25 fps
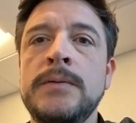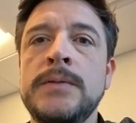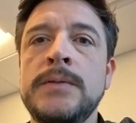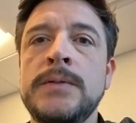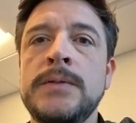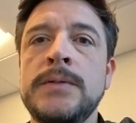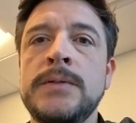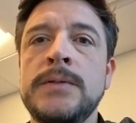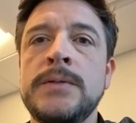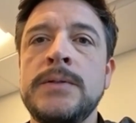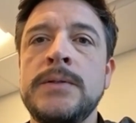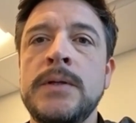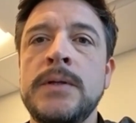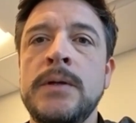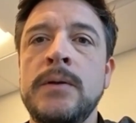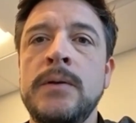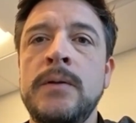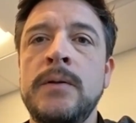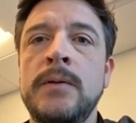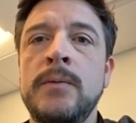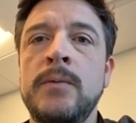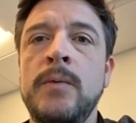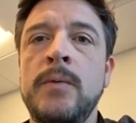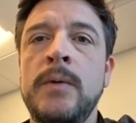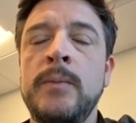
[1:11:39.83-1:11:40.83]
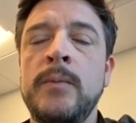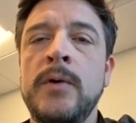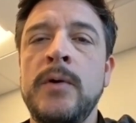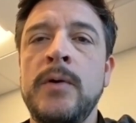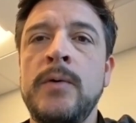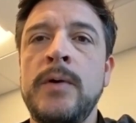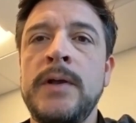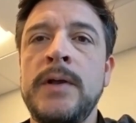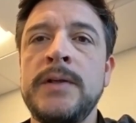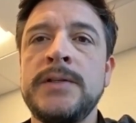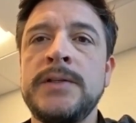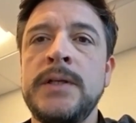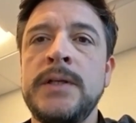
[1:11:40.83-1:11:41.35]
So there's one more
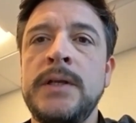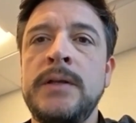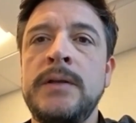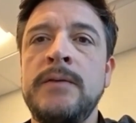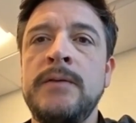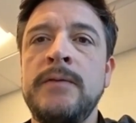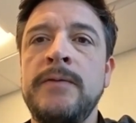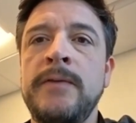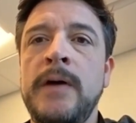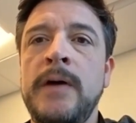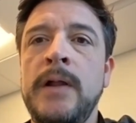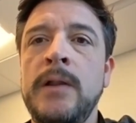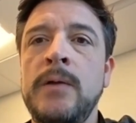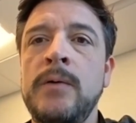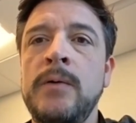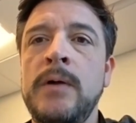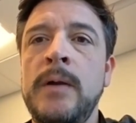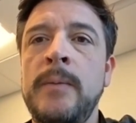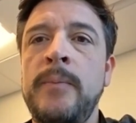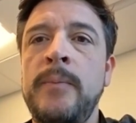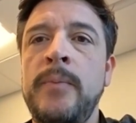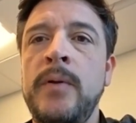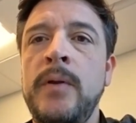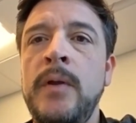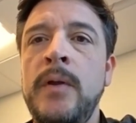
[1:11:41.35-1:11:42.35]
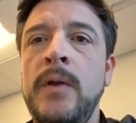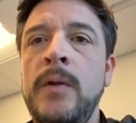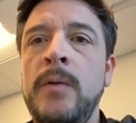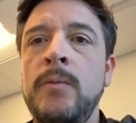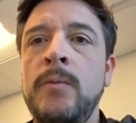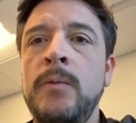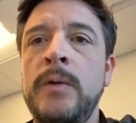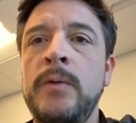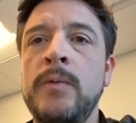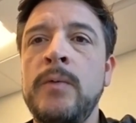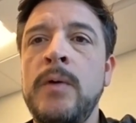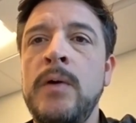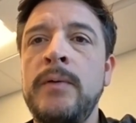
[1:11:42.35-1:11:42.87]
question, follow-up.
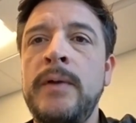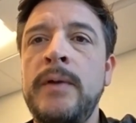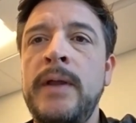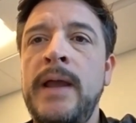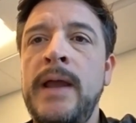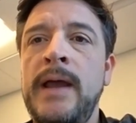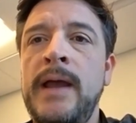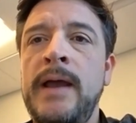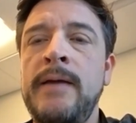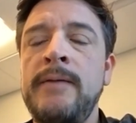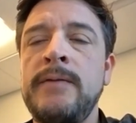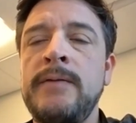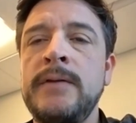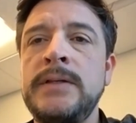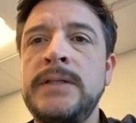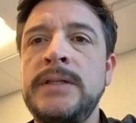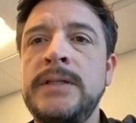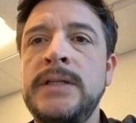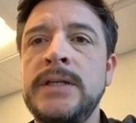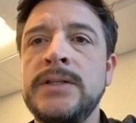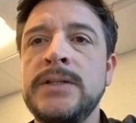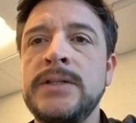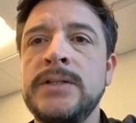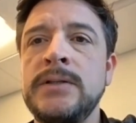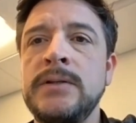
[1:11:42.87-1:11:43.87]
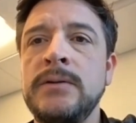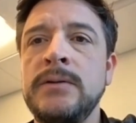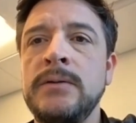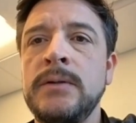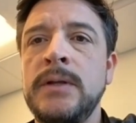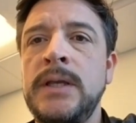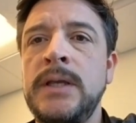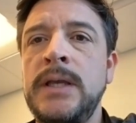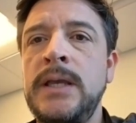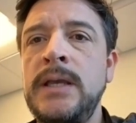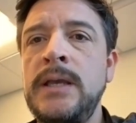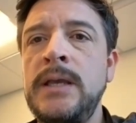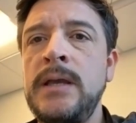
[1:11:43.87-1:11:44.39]
We won't have additional
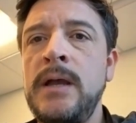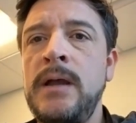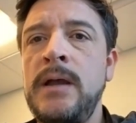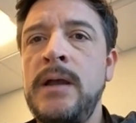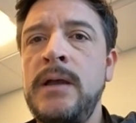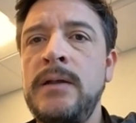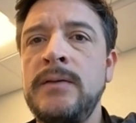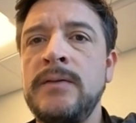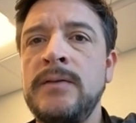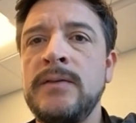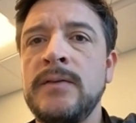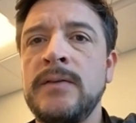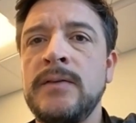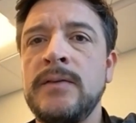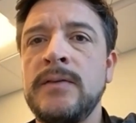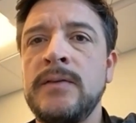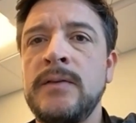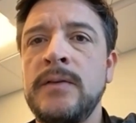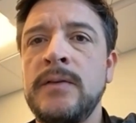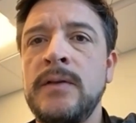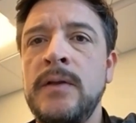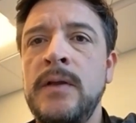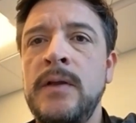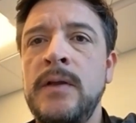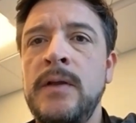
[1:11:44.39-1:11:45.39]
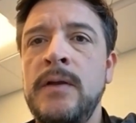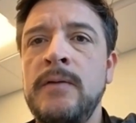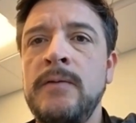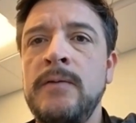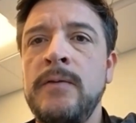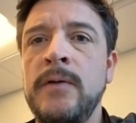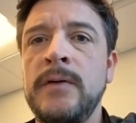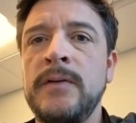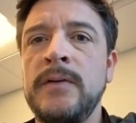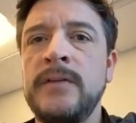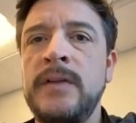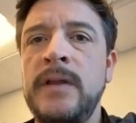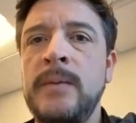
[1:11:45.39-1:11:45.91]
kiosks.
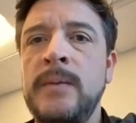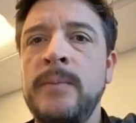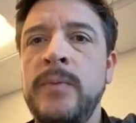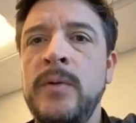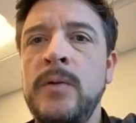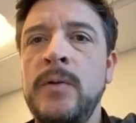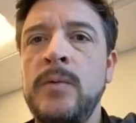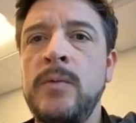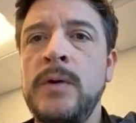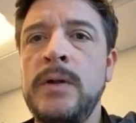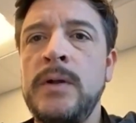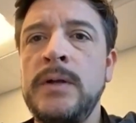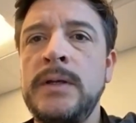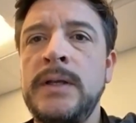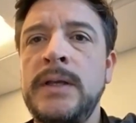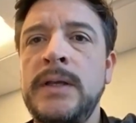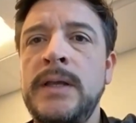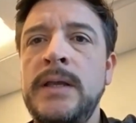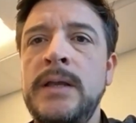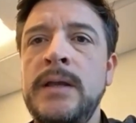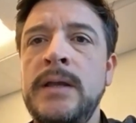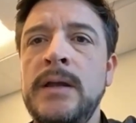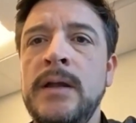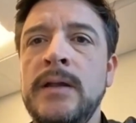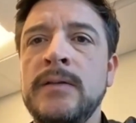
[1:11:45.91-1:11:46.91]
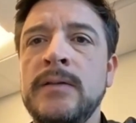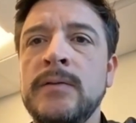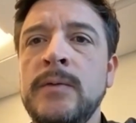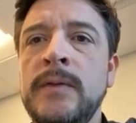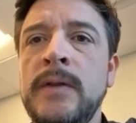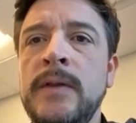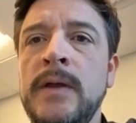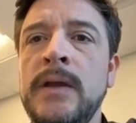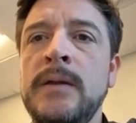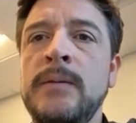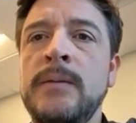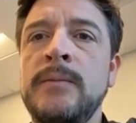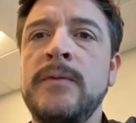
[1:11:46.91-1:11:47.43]
For example, one kiosk
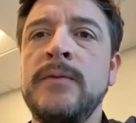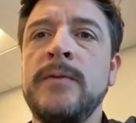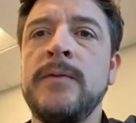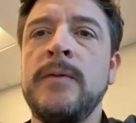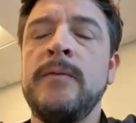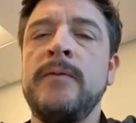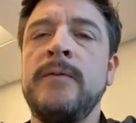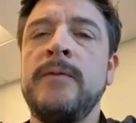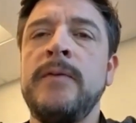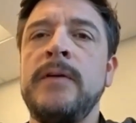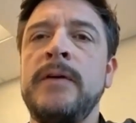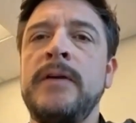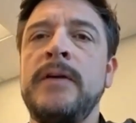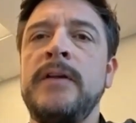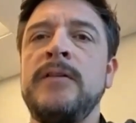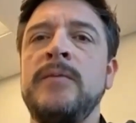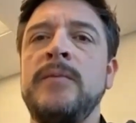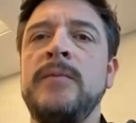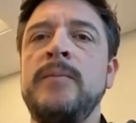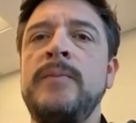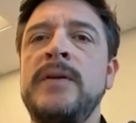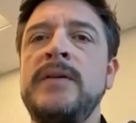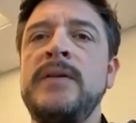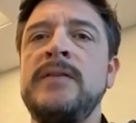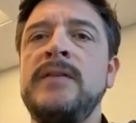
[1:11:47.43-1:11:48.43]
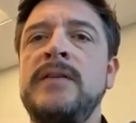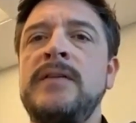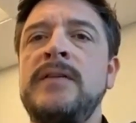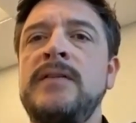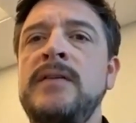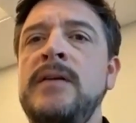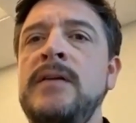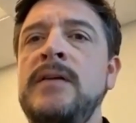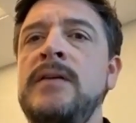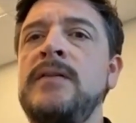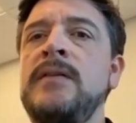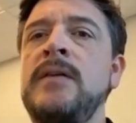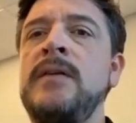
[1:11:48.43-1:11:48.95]
with items from various
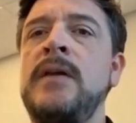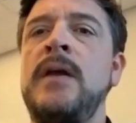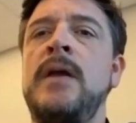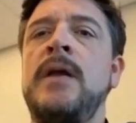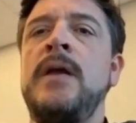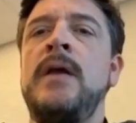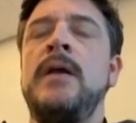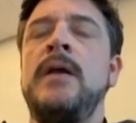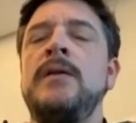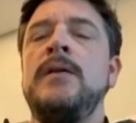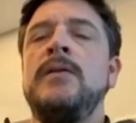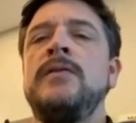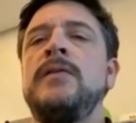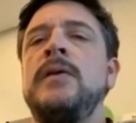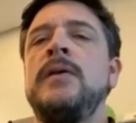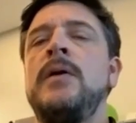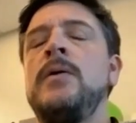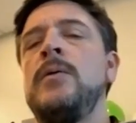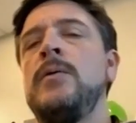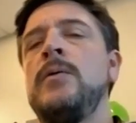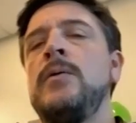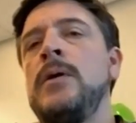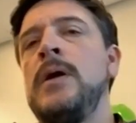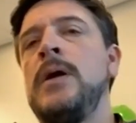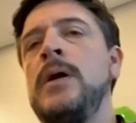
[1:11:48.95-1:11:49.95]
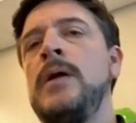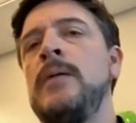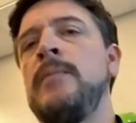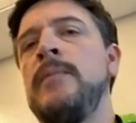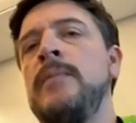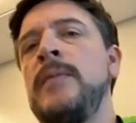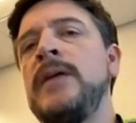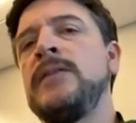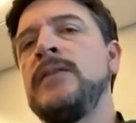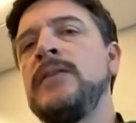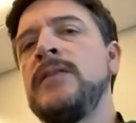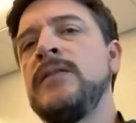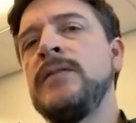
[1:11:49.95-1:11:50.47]
businesses. So
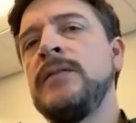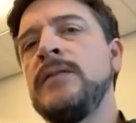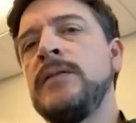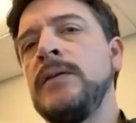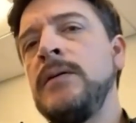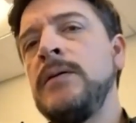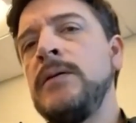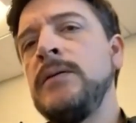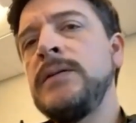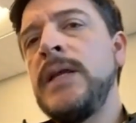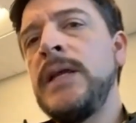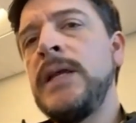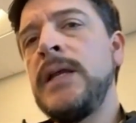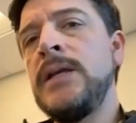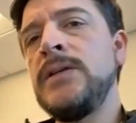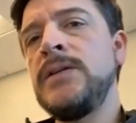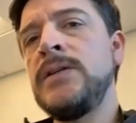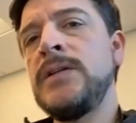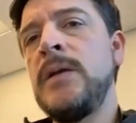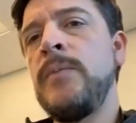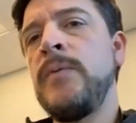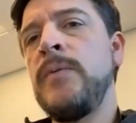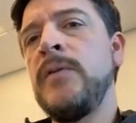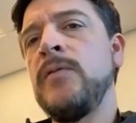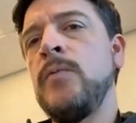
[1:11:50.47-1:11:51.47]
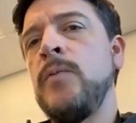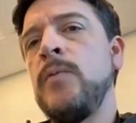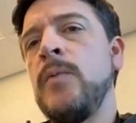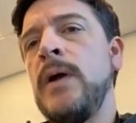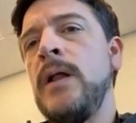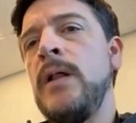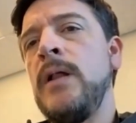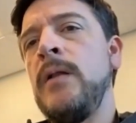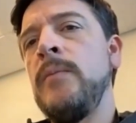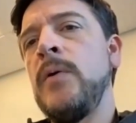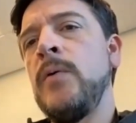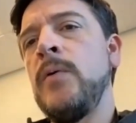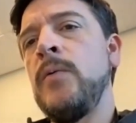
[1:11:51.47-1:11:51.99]
that's still taking shape as
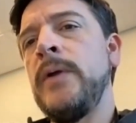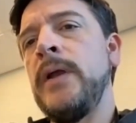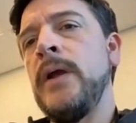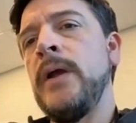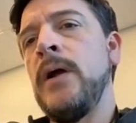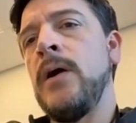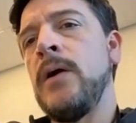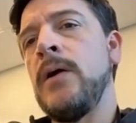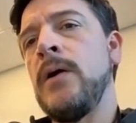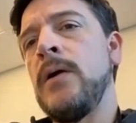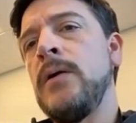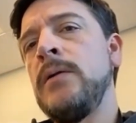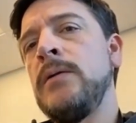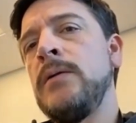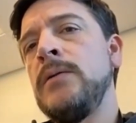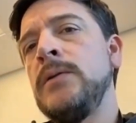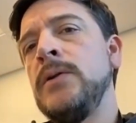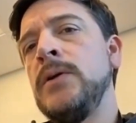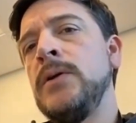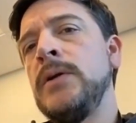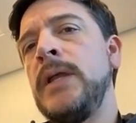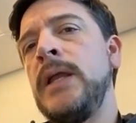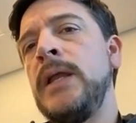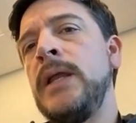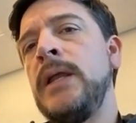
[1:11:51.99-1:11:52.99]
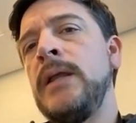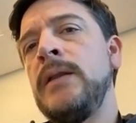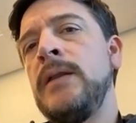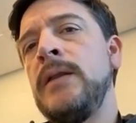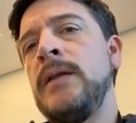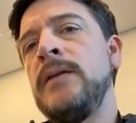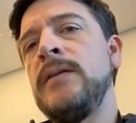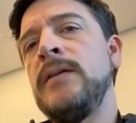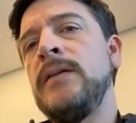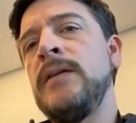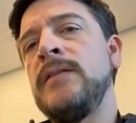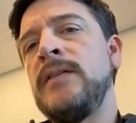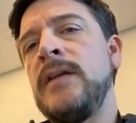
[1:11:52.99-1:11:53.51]
well, but we are looking in
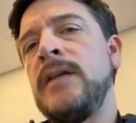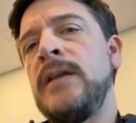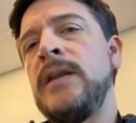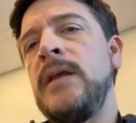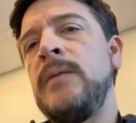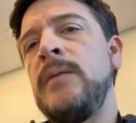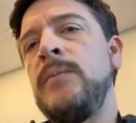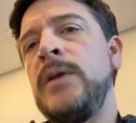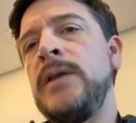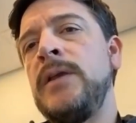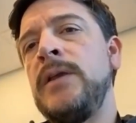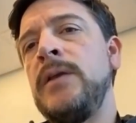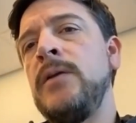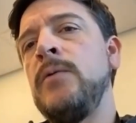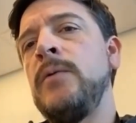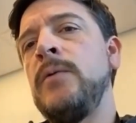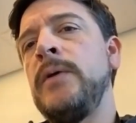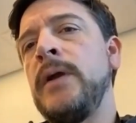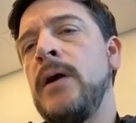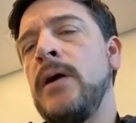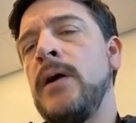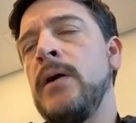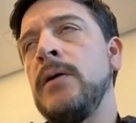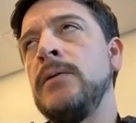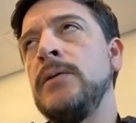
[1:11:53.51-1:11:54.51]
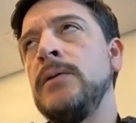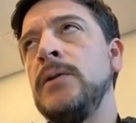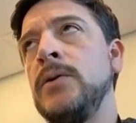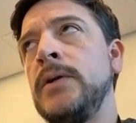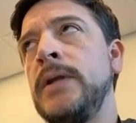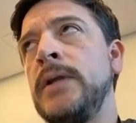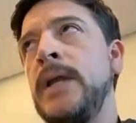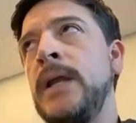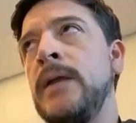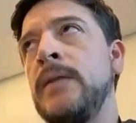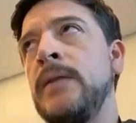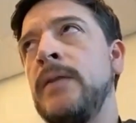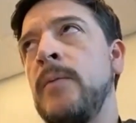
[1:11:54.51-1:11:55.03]
Ascend ABQ, we are
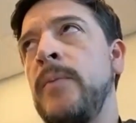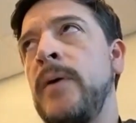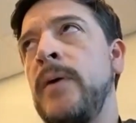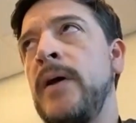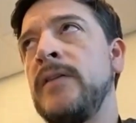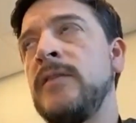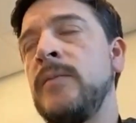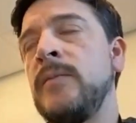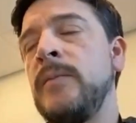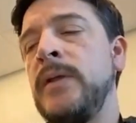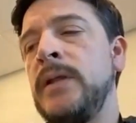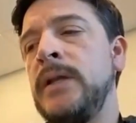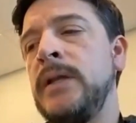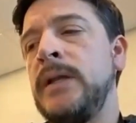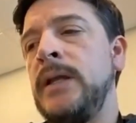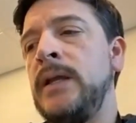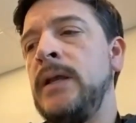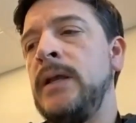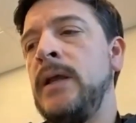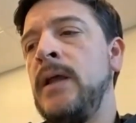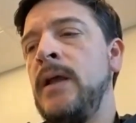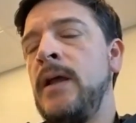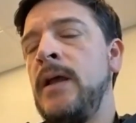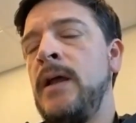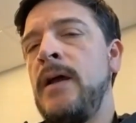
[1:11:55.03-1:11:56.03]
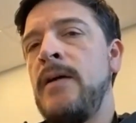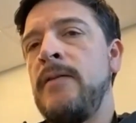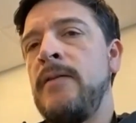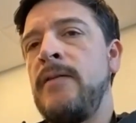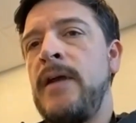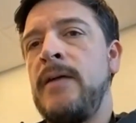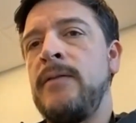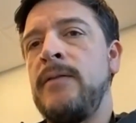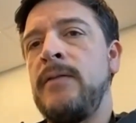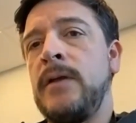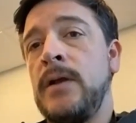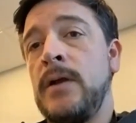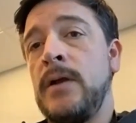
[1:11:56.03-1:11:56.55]
looking at the possibility of
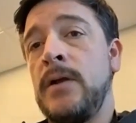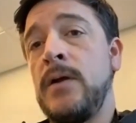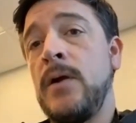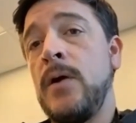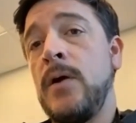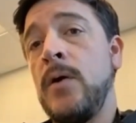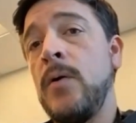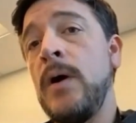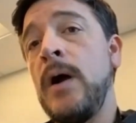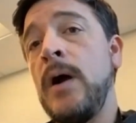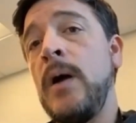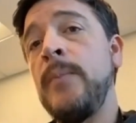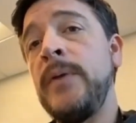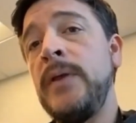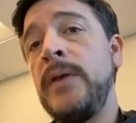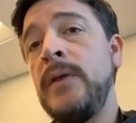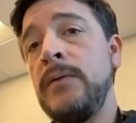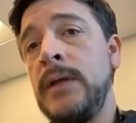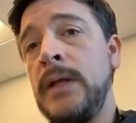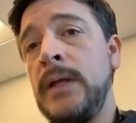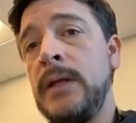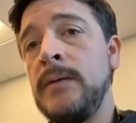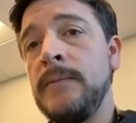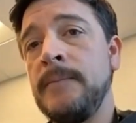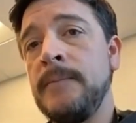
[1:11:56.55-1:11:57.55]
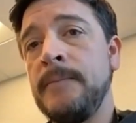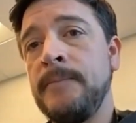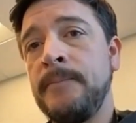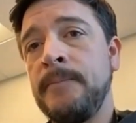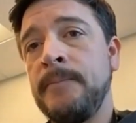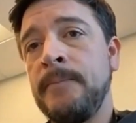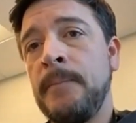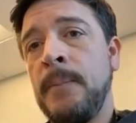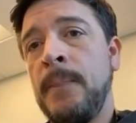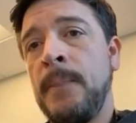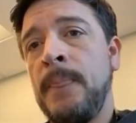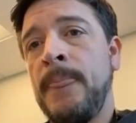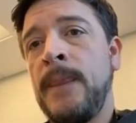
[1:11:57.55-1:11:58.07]
having a co-op unit
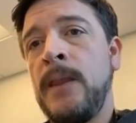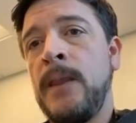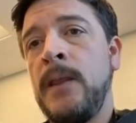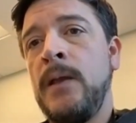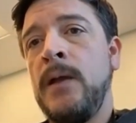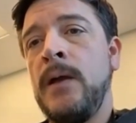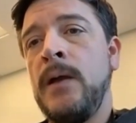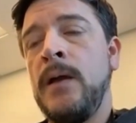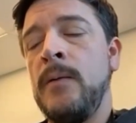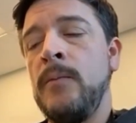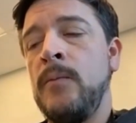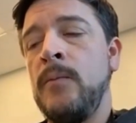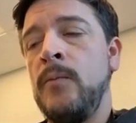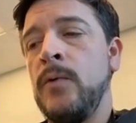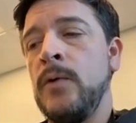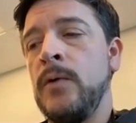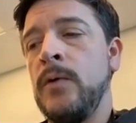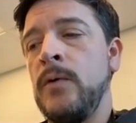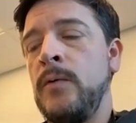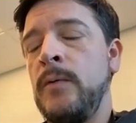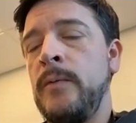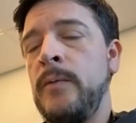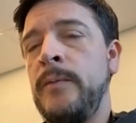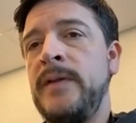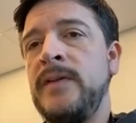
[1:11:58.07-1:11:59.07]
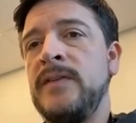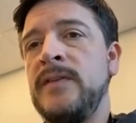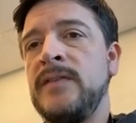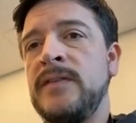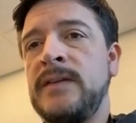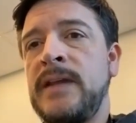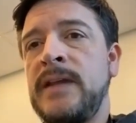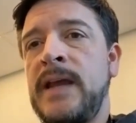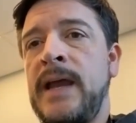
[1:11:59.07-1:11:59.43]
where it will be